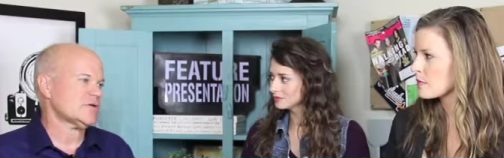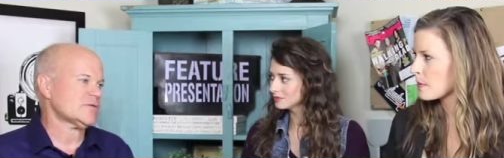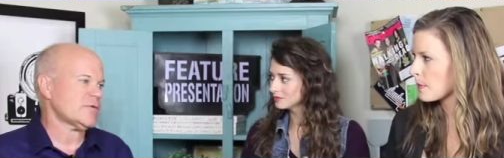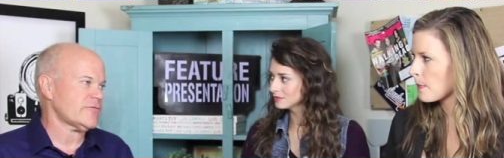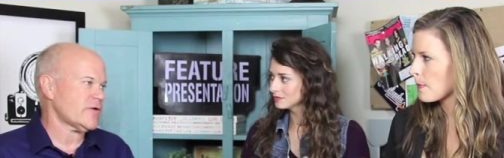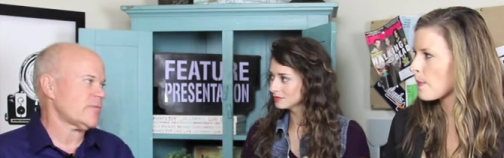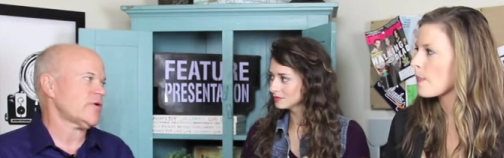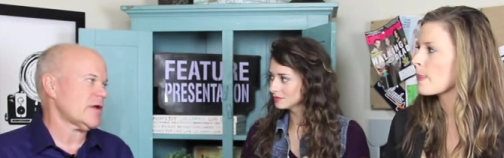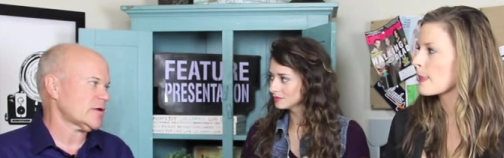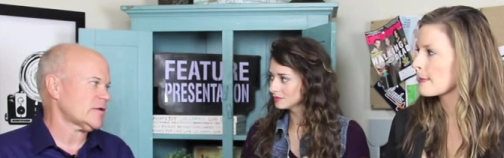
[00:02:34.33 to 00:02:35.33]
Speaker 1: has been very
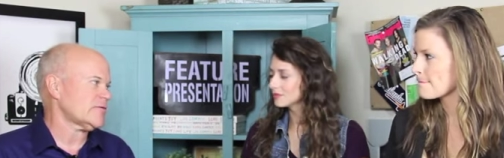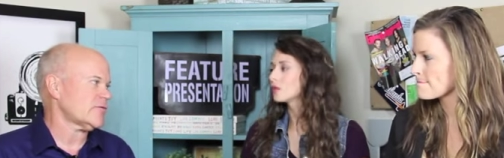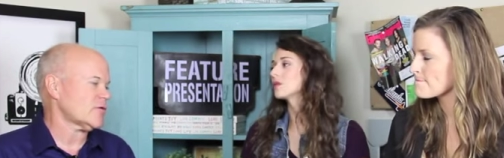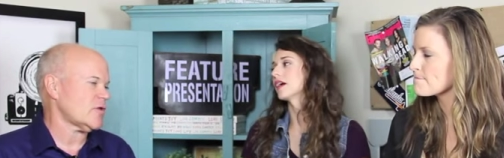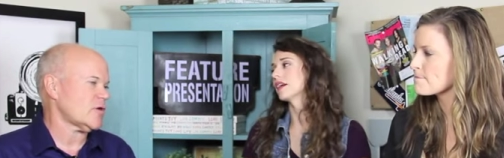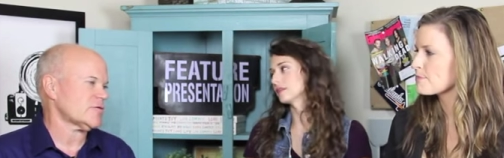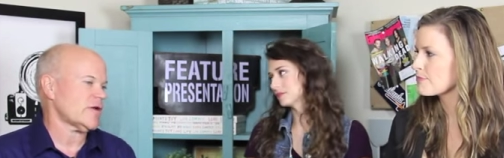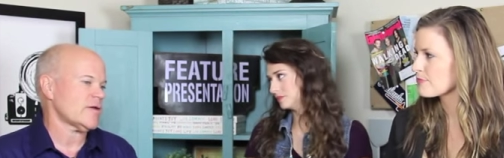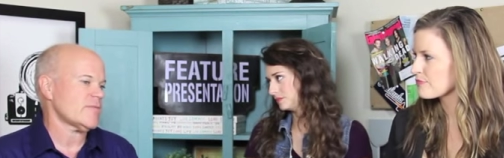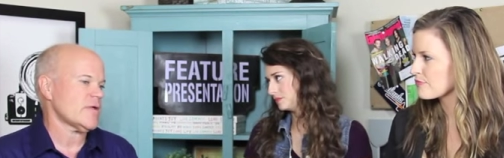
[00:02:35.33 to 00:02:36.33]
productive for a long
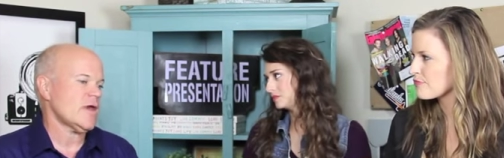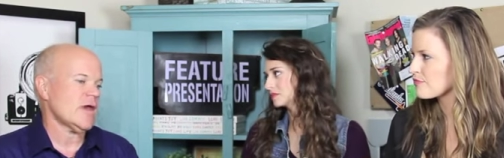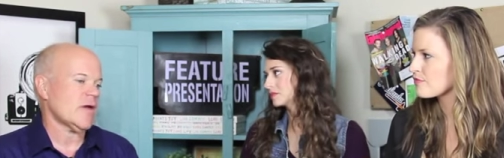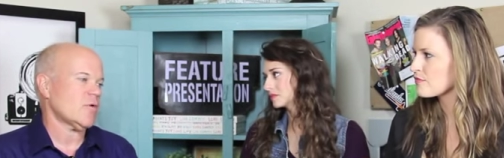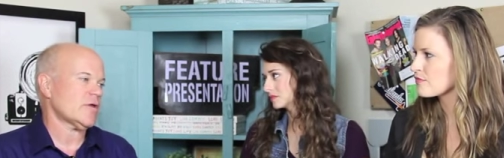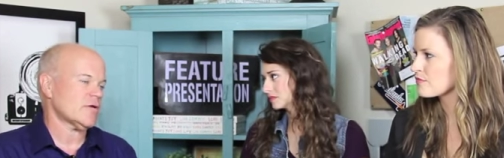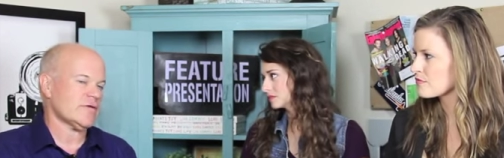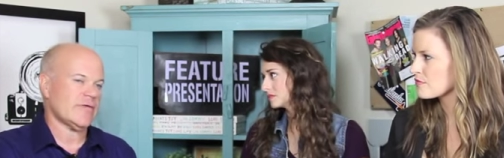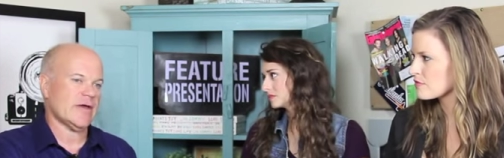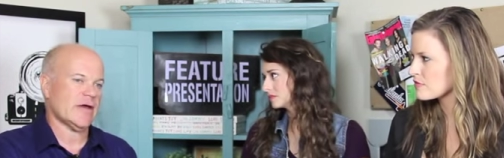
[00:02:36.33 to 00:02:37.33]
mm-hmm. time. And whether
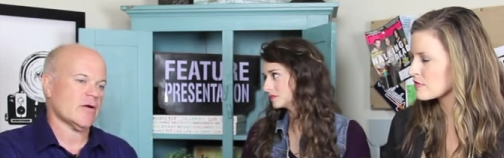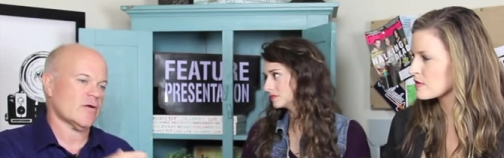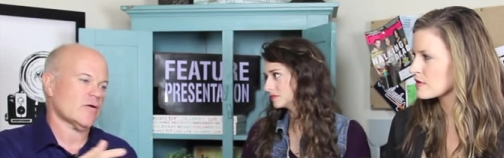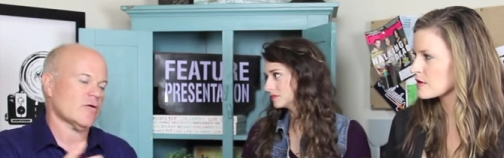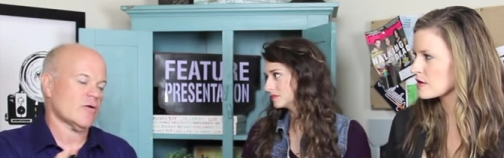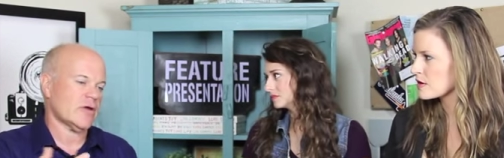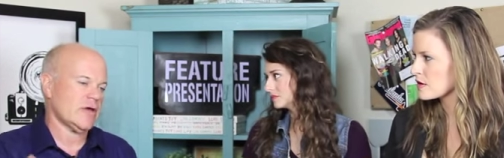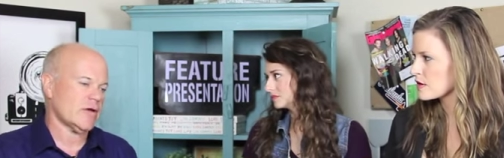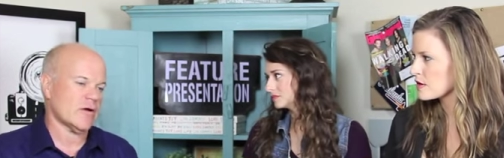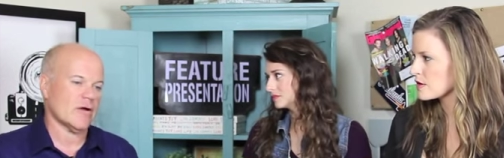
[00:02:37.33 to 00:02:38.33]
it's there or, or
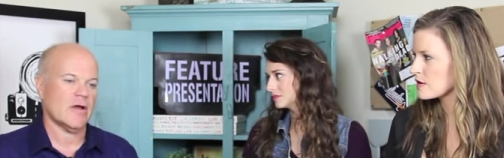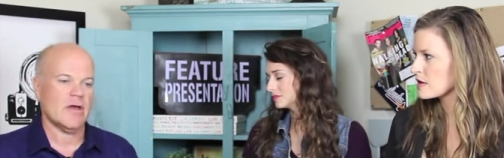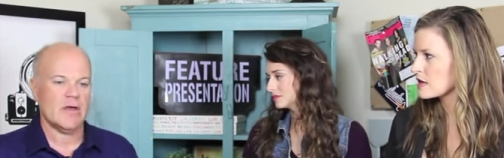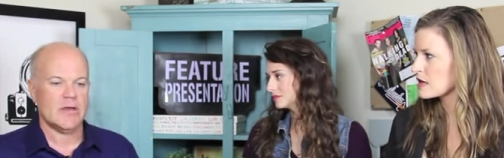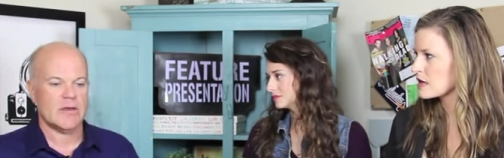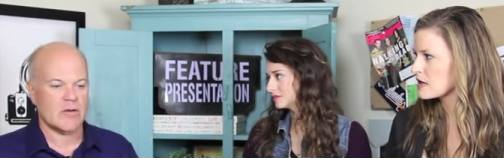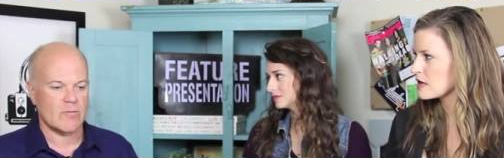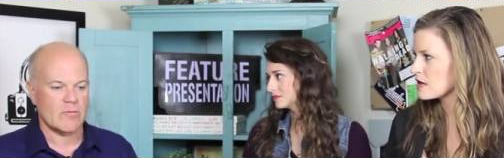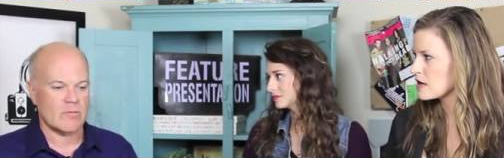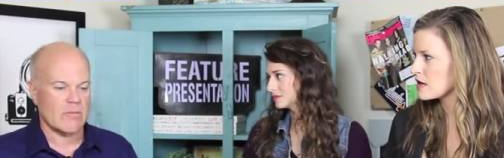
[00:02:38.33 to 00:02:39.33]
here, you
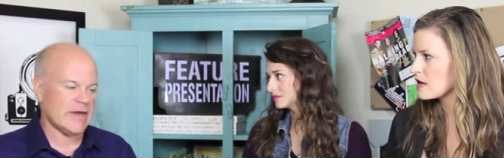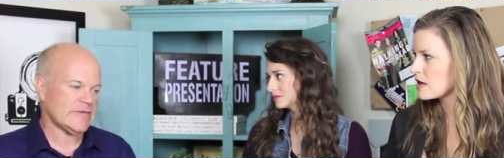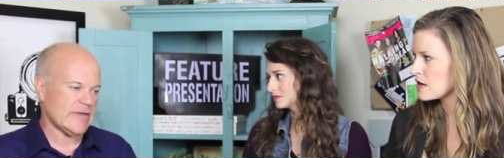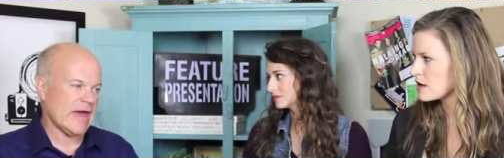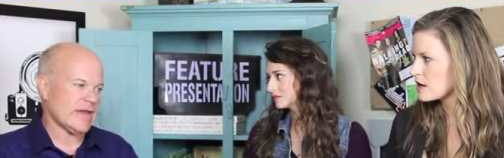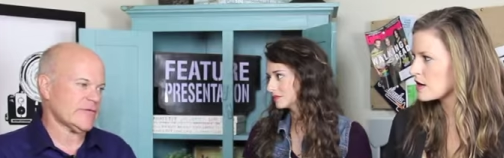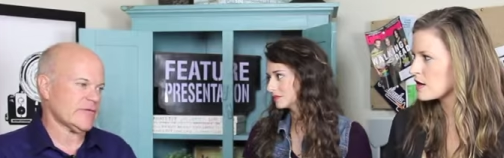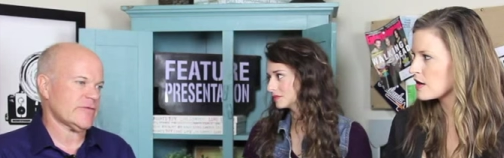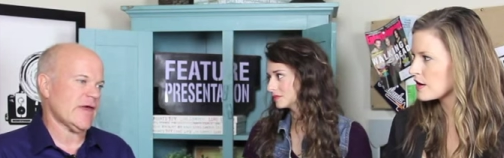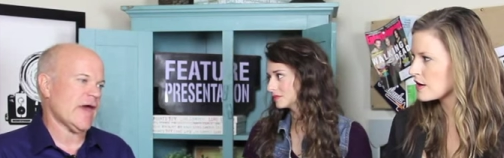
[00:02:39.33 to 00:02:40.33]
know, my status
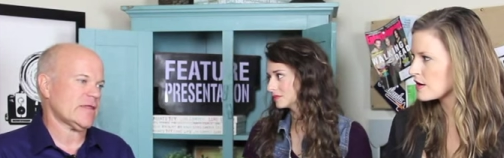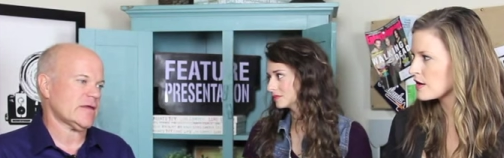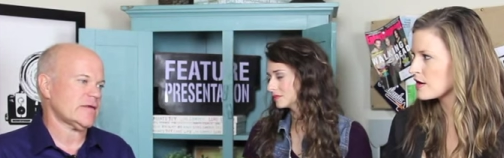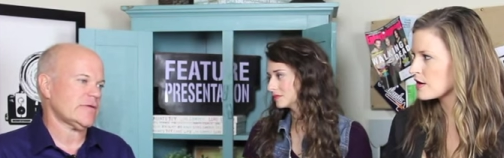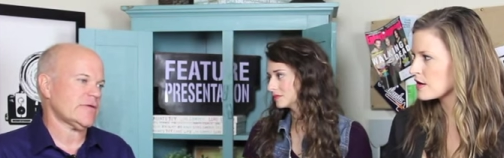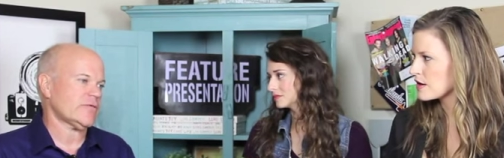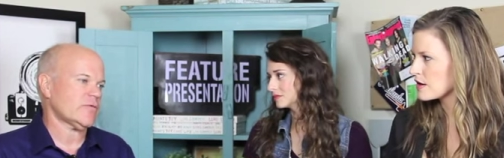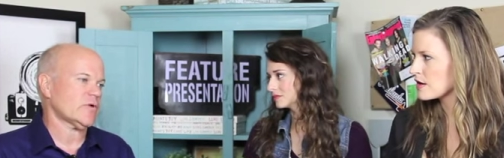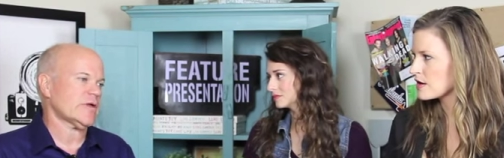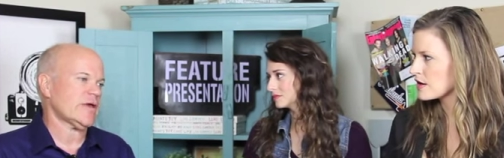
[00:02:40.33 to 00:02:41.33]
is that that it,
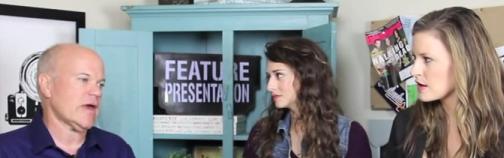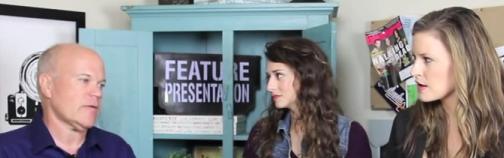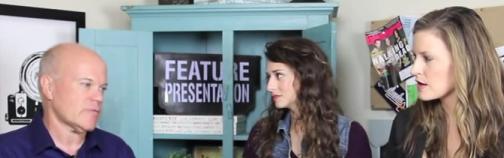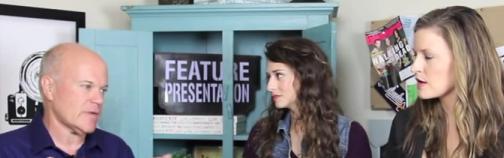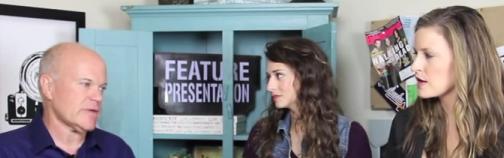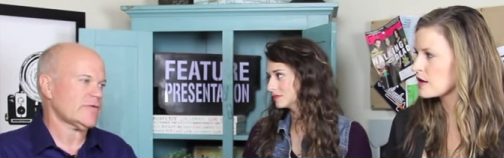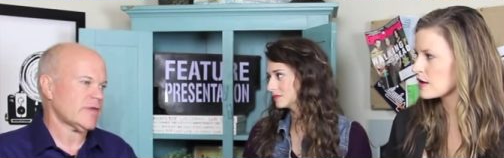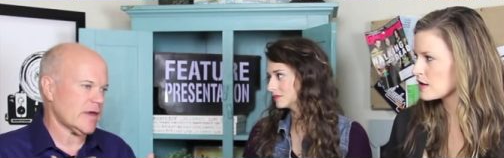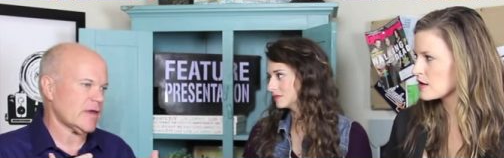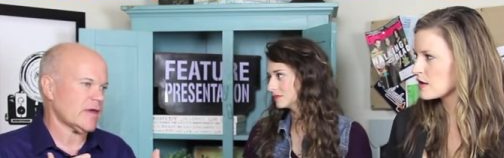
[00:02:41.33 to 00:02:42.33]
it's really helped me
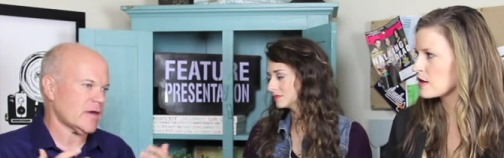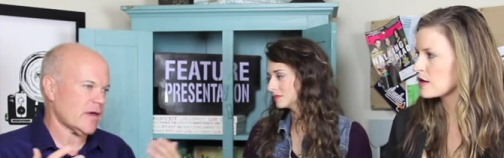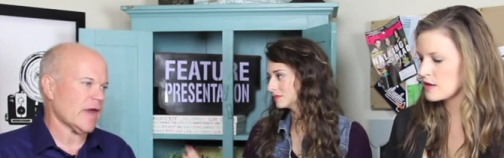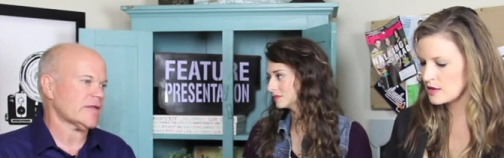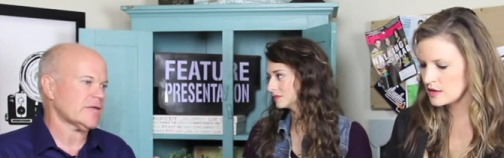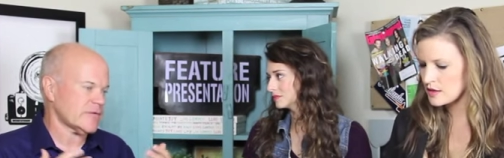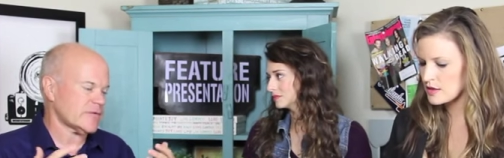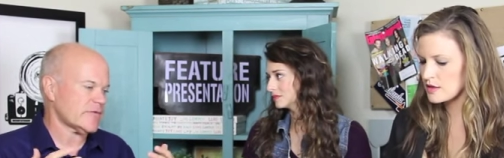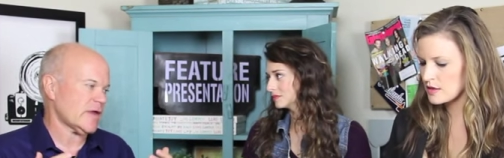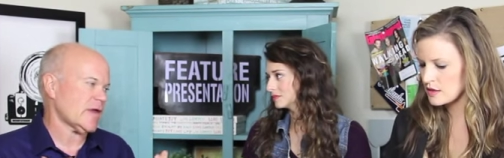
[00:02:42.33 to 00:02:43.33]
stay active
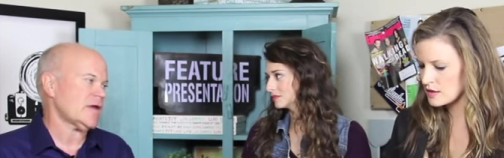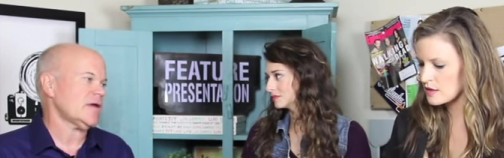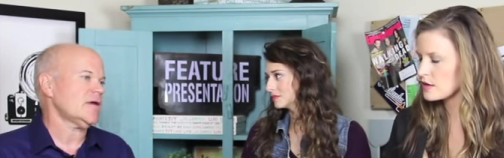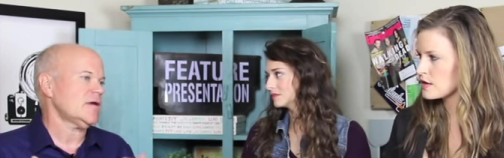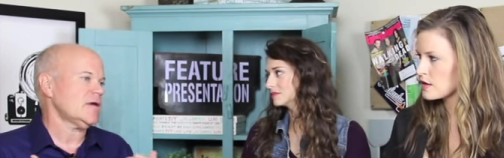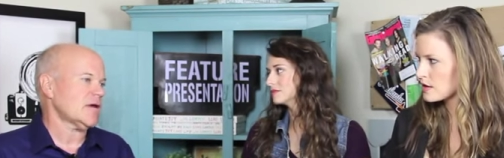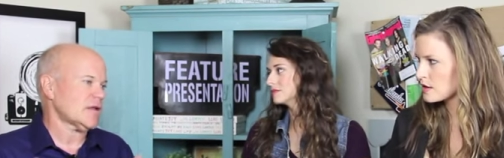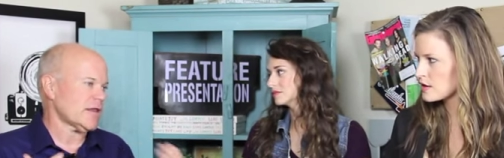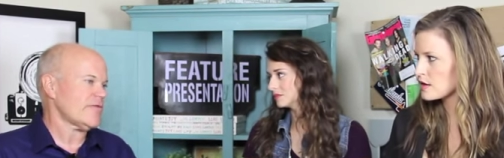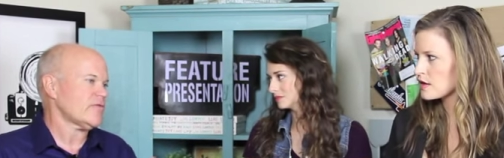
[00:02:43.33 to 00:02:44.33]
and stay at
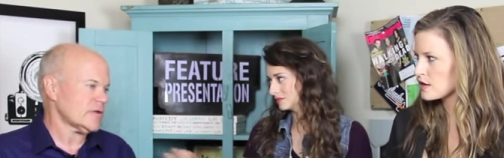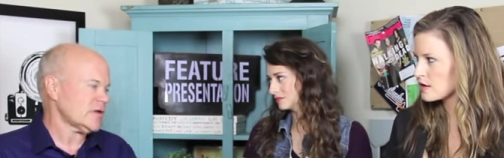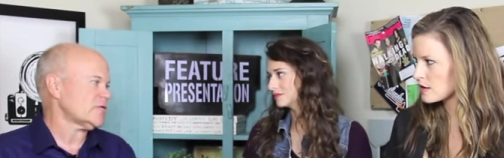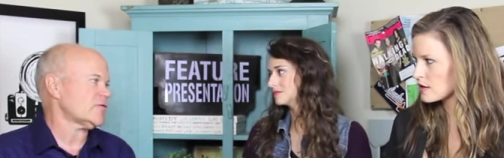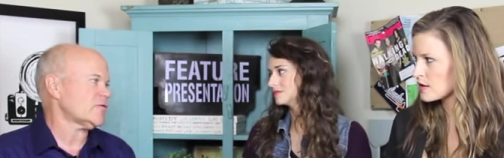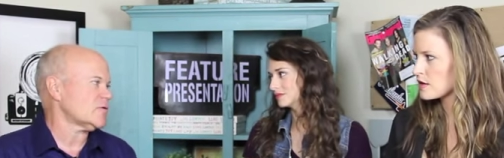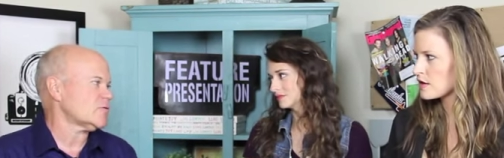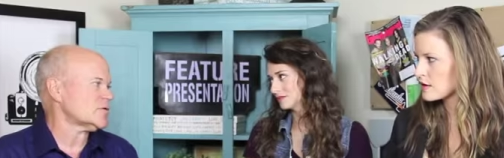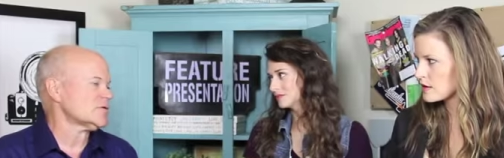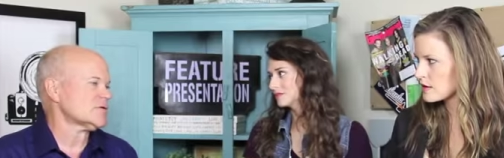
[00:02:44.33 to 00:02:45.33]
a level in the industry
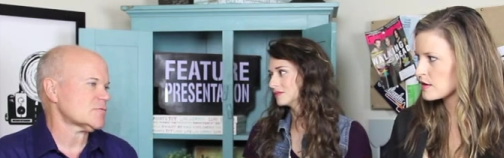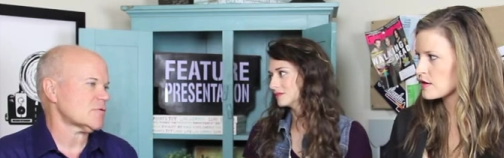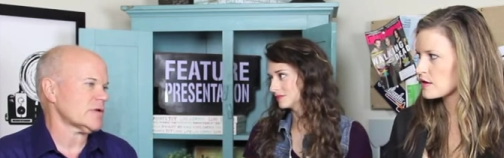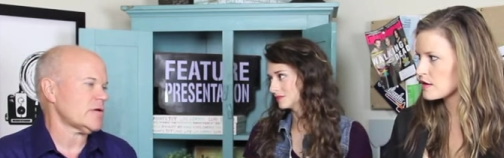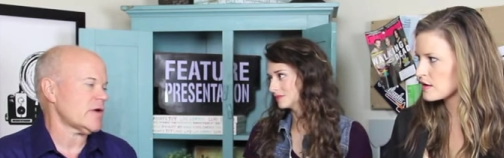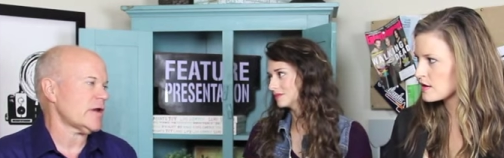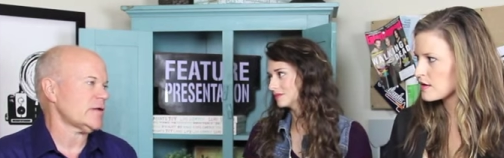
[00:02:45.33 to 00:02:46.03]
which is really great.